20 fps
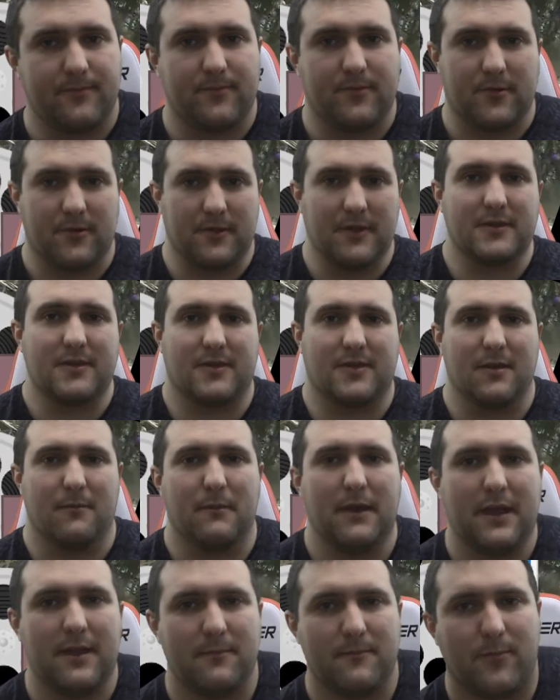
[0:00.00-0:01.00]
So this is the
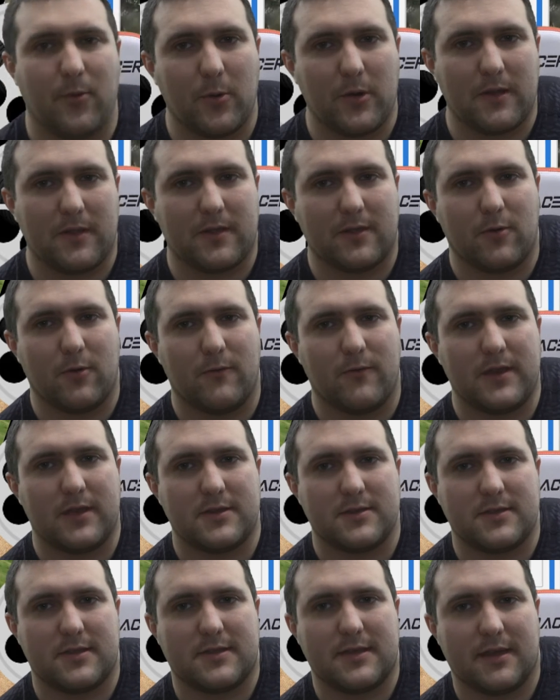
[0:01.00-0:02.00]
main point of this whole video,
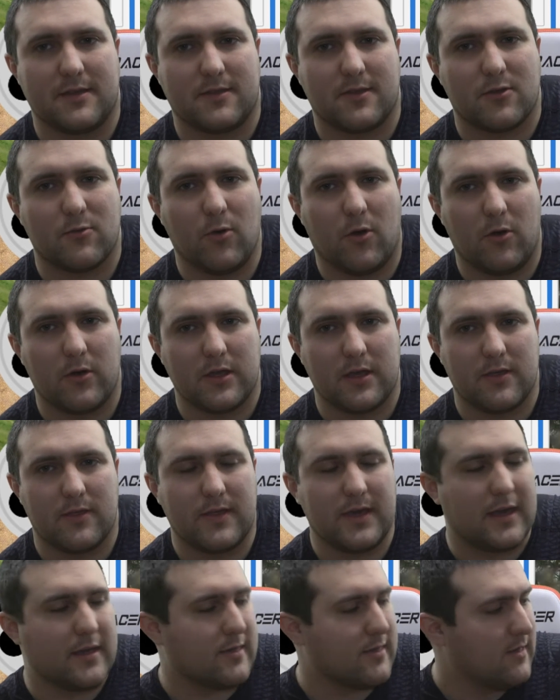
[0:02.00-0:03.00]
is to test the quality of
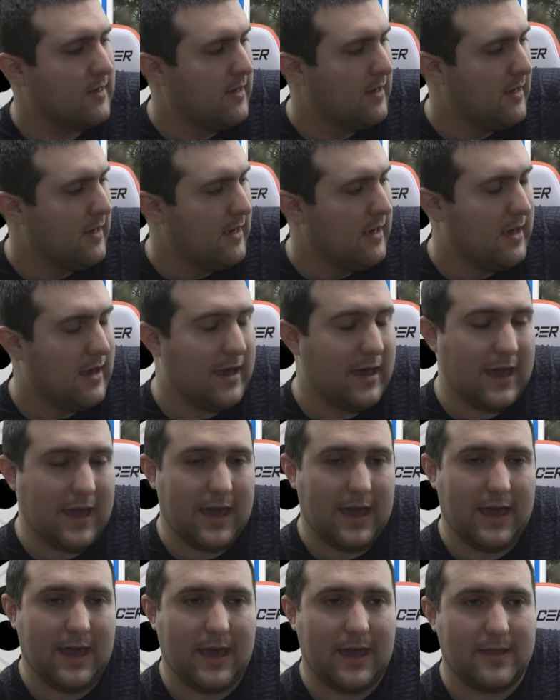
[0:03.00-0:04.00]
this.
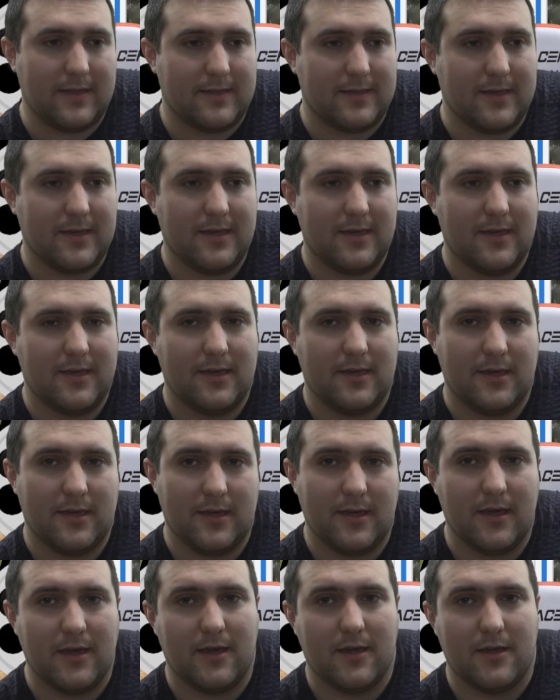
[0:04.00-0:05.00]
And
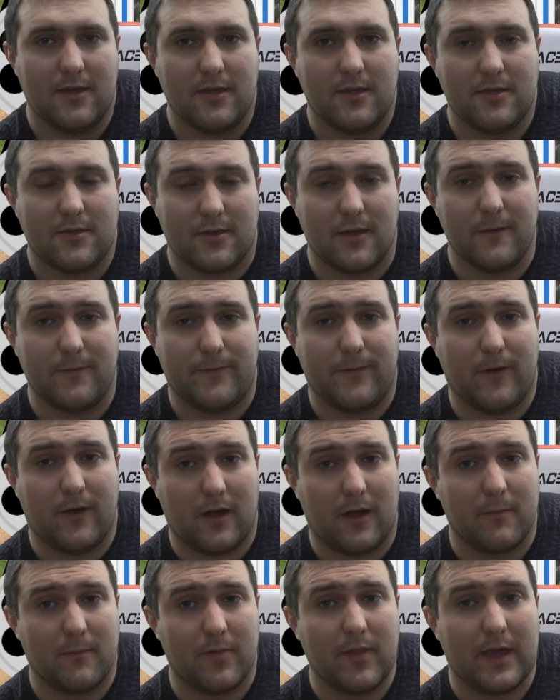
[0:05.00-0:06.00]
so
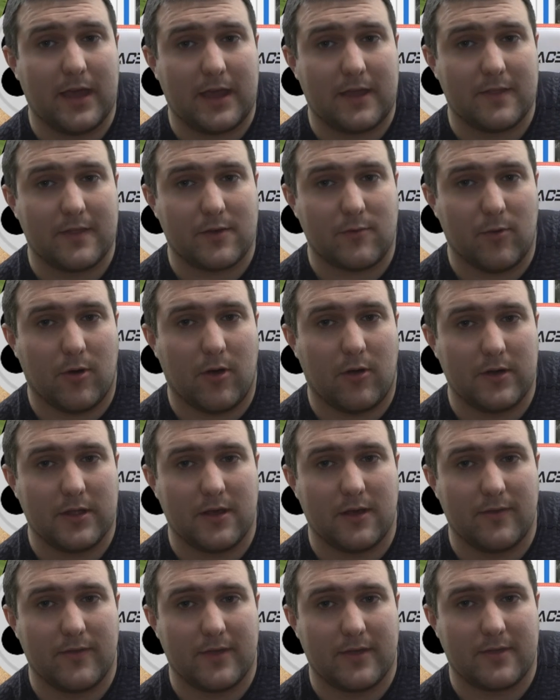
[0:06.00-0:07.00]
far I'm liking the quality
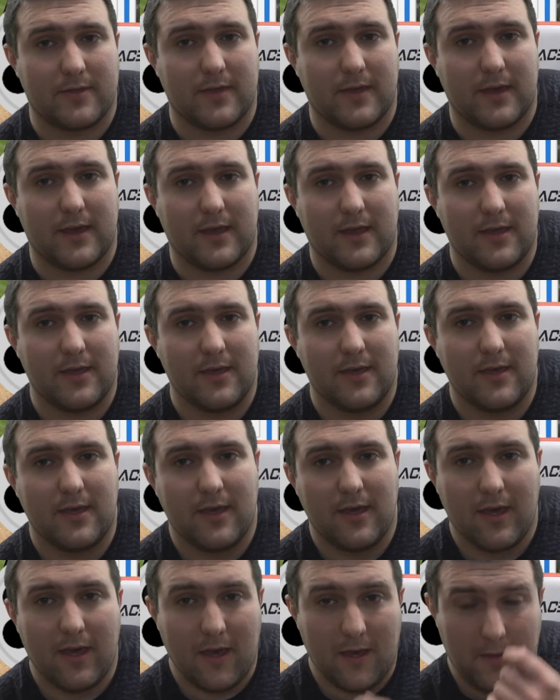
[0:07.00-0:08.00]
on this thing.
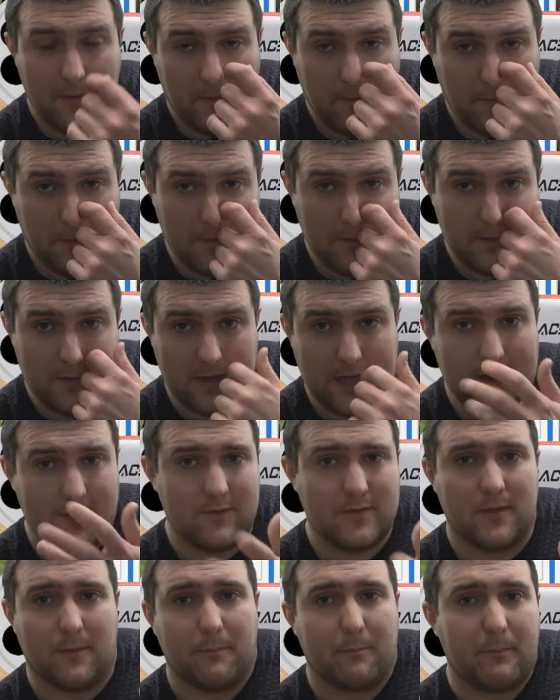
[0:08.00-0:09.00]

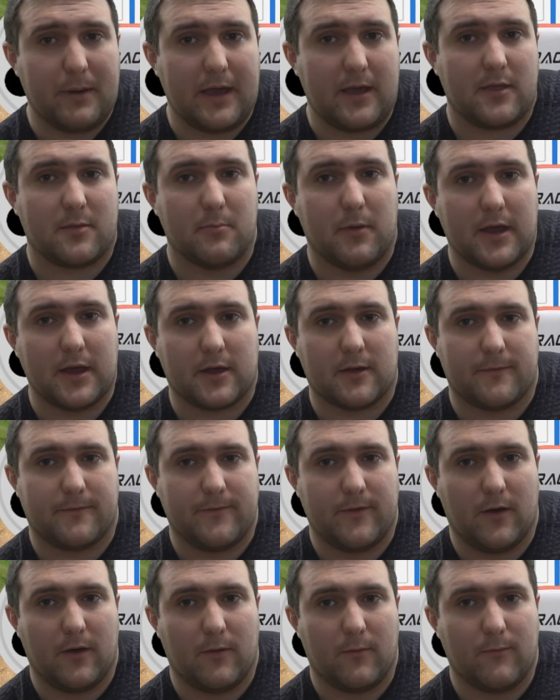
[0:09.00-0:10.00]
Even the bass
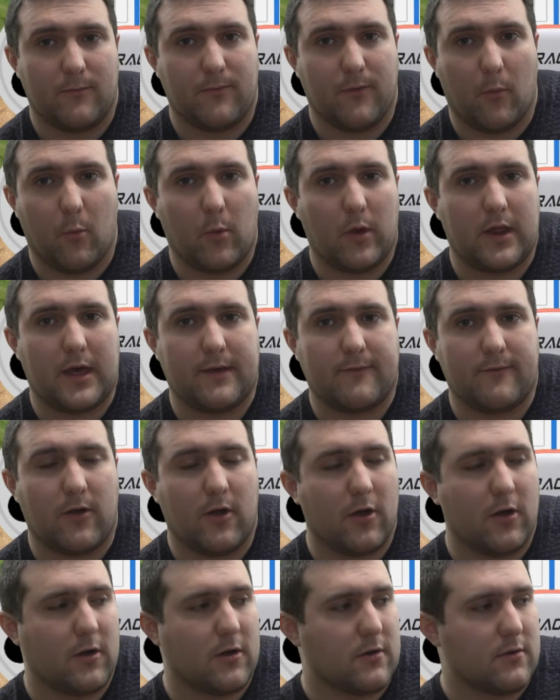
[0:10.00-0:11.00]
microphone, from what I've
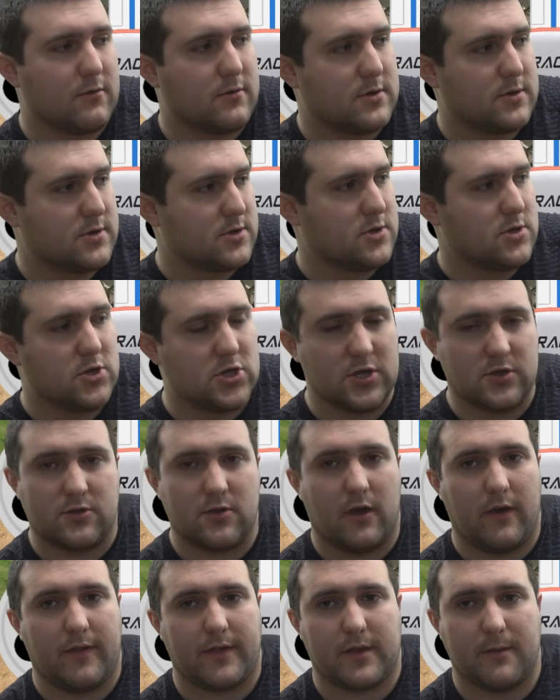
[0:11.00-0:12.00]
heard just
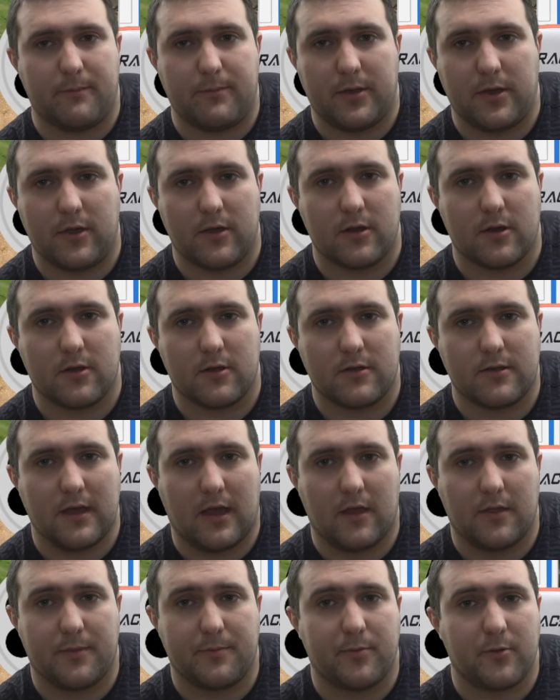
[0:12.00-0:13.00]
on a computer,
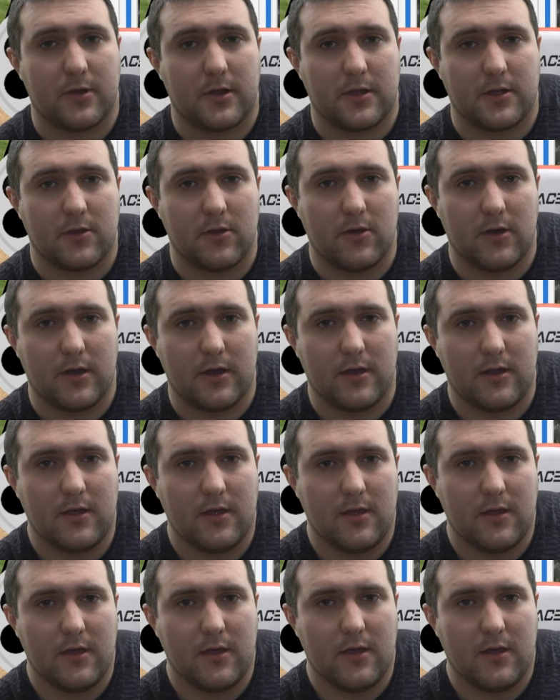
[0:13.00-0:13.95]
sounds pretty good.